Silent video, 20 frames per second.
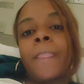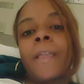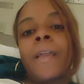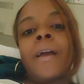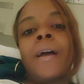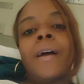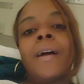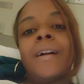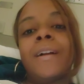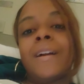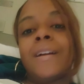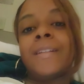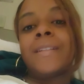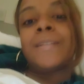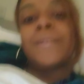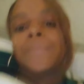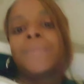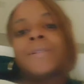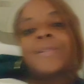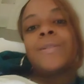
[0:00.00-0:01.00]
yeah, I got
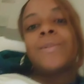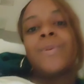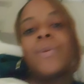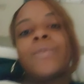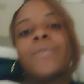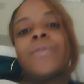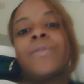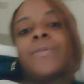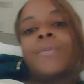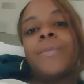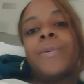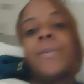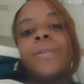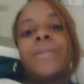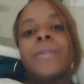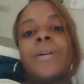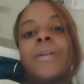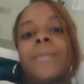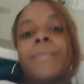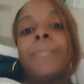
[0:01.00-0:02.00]
something in store for me.
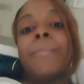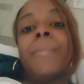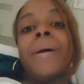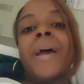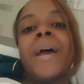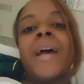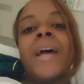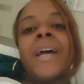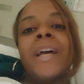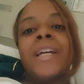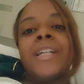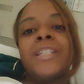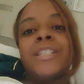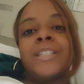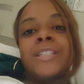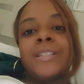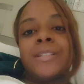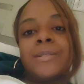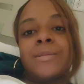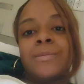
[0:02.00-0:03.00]

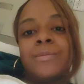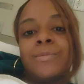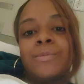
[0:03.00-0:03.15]
Imagine